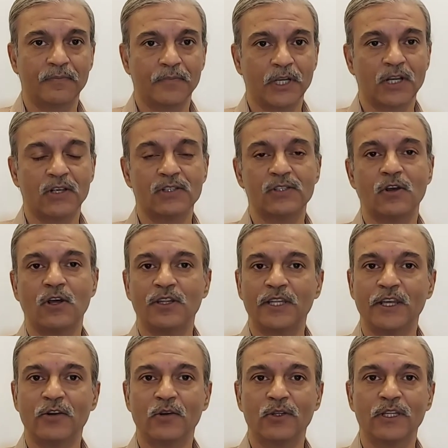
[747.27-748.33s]
because on
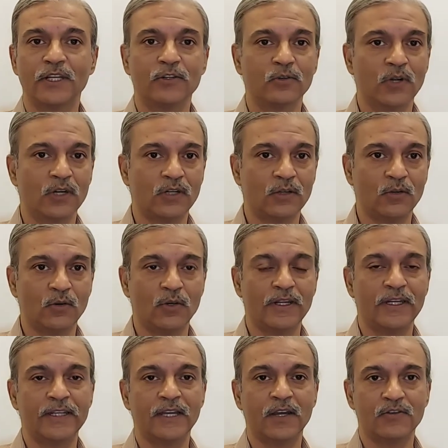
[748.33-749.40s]
their own they do not own
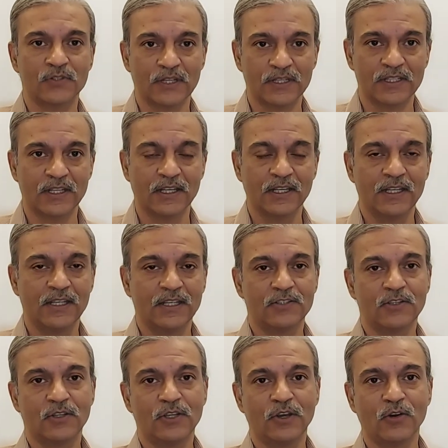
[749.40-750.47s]
any houses.
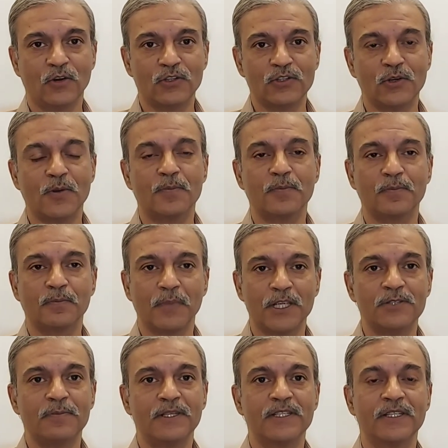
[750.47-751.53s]
So the horoscope
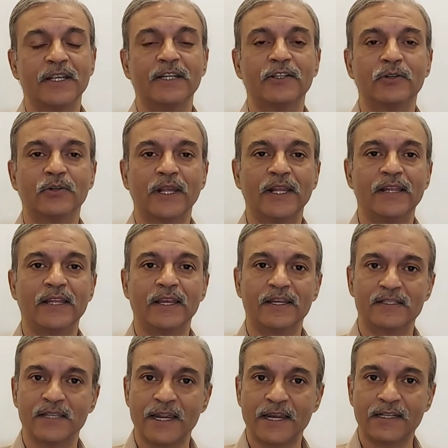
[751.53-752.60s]
must be seen to tell their
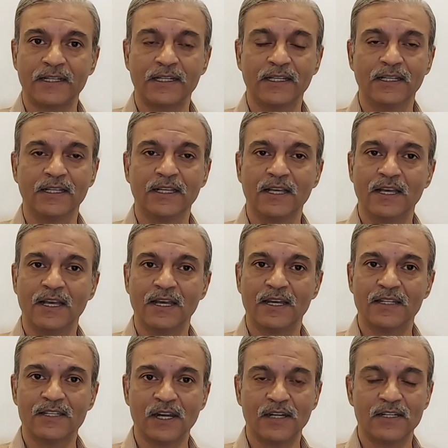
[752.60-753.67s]
exact
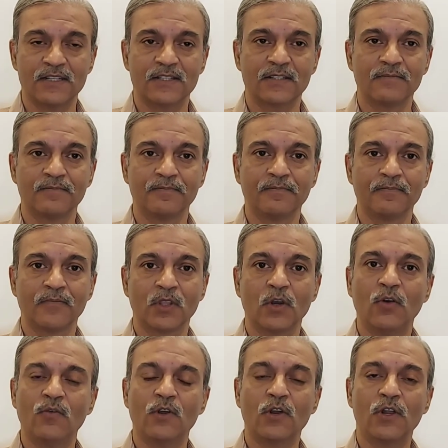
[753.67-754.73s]
results.
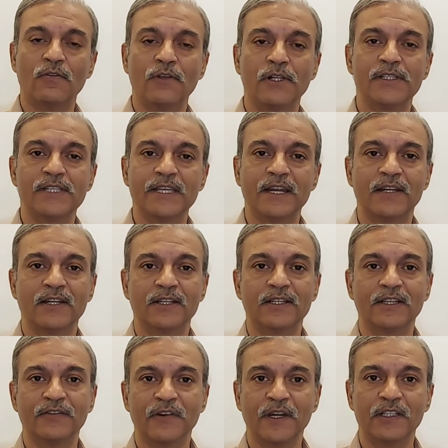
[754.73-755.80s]
Overall, we'll see under
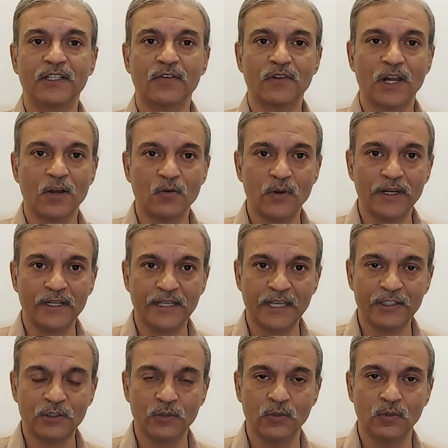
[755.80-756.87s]
the effect of Rahu and
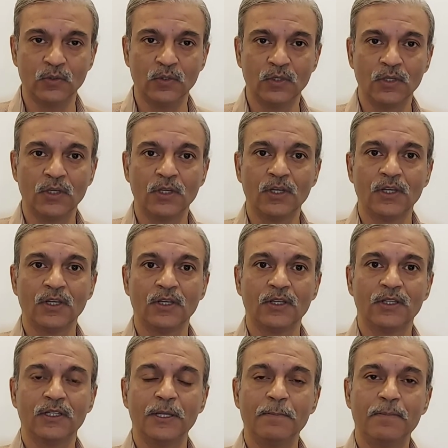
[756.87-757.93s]
Ketu,
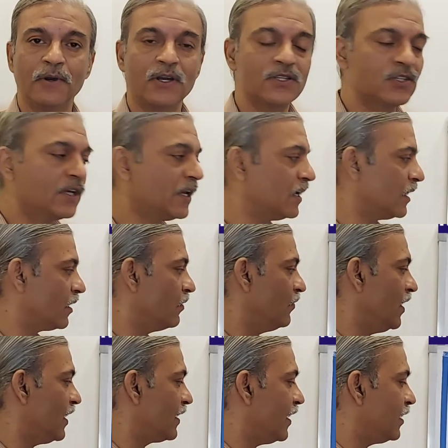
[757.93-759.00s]
the person
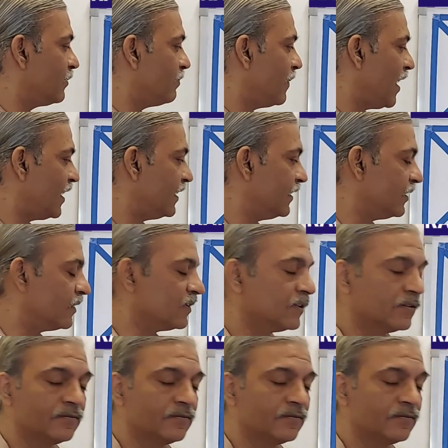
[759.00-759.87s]
will get married,